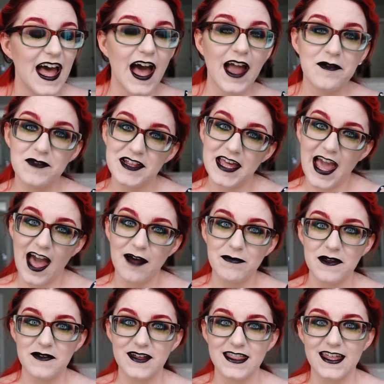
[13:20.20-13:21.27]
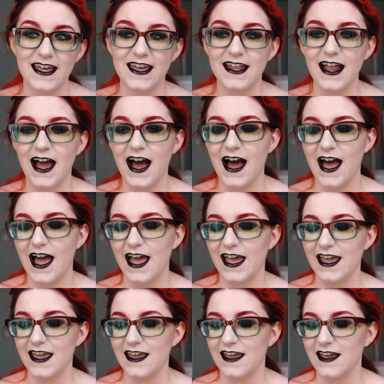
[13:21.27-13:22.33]
I'm really happy with it.
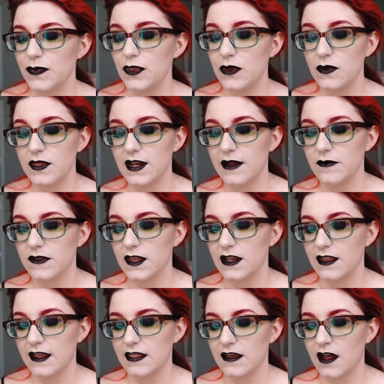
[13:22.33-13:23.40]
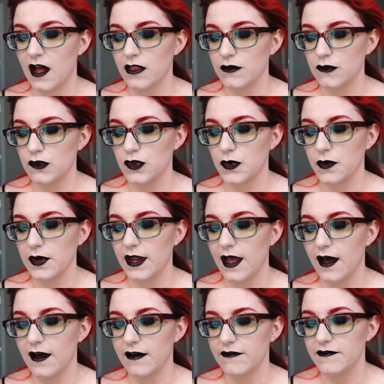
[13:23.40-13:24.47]
I knew that I was gonna like the color story
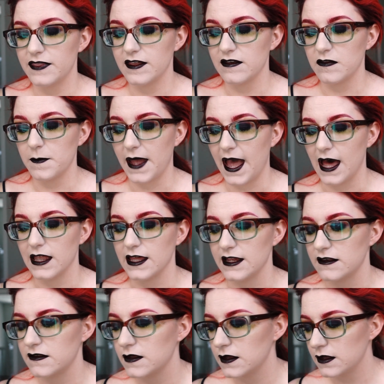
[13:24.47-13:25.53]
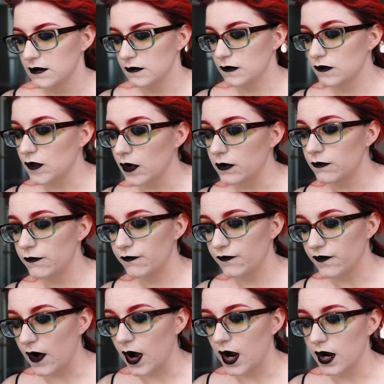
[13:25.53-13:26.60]
of this palette. So
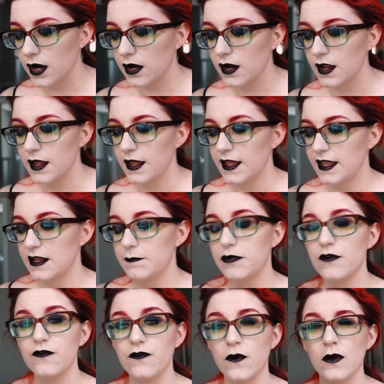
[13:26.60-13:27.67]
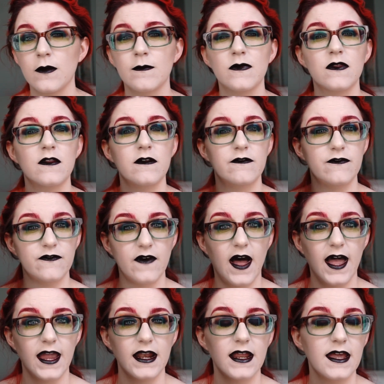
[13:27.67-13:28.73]
far, it performs
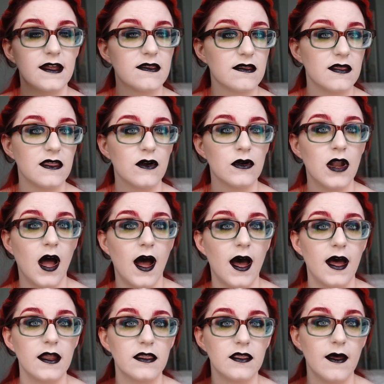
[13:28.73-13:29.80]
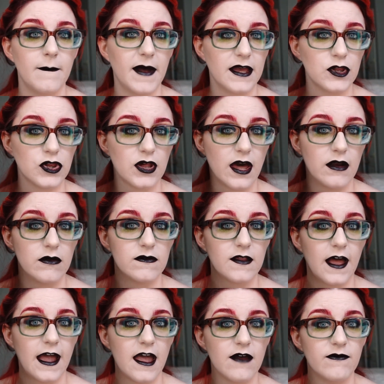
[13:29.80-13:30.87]
fine. They're not the best shadows
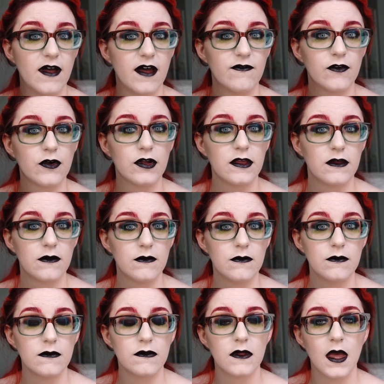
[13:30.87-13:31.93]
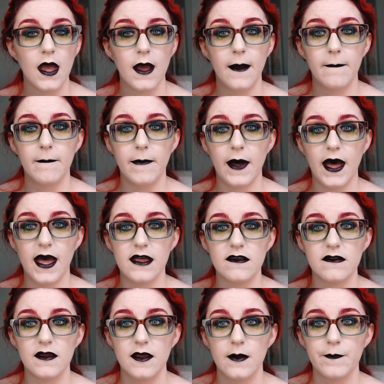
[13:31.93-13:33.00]
I have ever used,
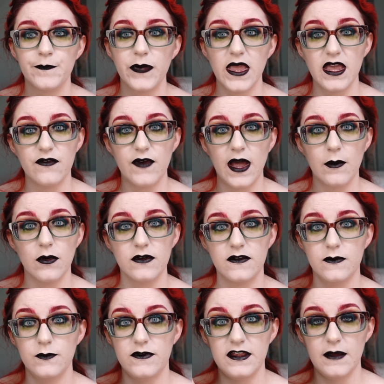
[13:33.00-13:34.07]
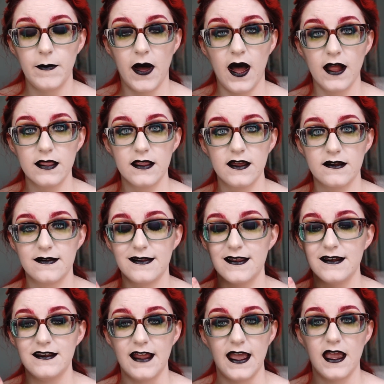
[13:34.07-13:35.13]
but if I were to depot this
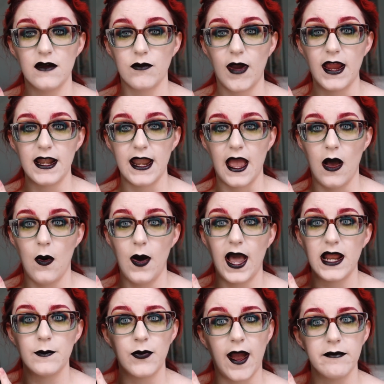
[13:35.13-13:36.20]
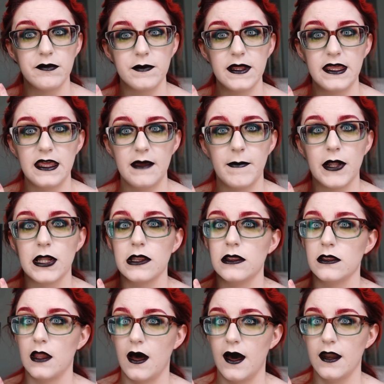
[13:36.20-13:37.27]
today, right now, I'd probably keep a
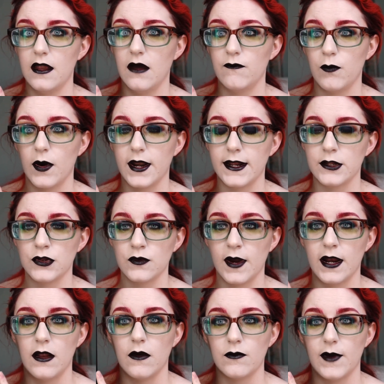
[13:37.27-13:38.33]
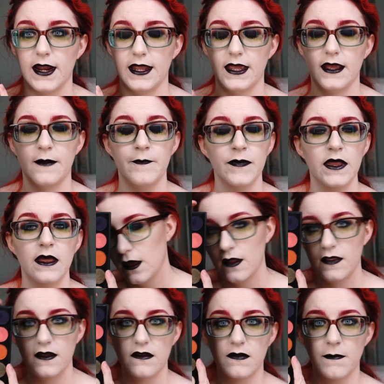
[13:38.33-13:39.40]
lot of what I tried already.
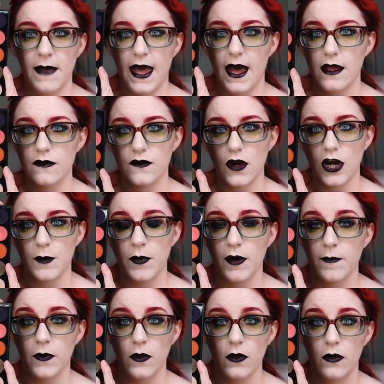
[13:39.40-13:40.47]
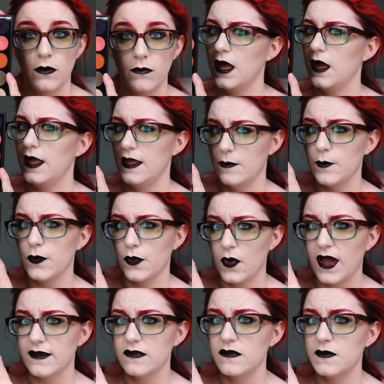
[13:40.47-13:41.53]
This matte dark purple
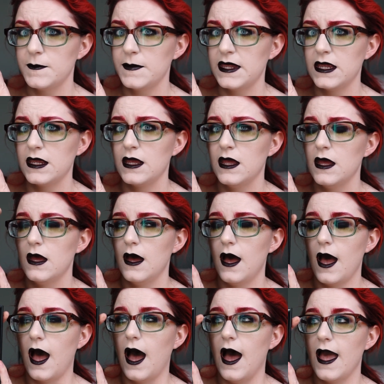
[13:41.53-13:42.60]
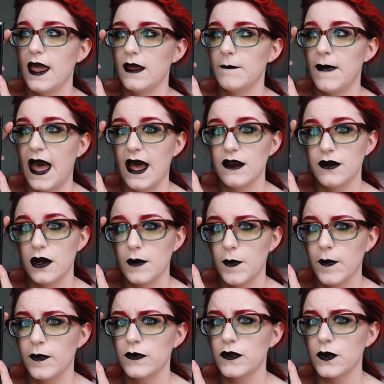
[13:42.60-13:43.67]
impressed me. Matte dark
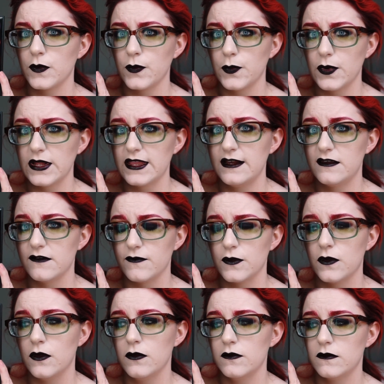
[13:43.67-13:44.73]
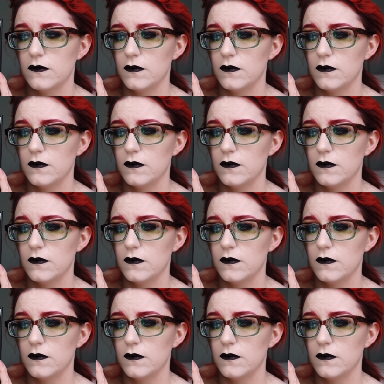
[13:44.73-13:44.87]
purples are really difficult.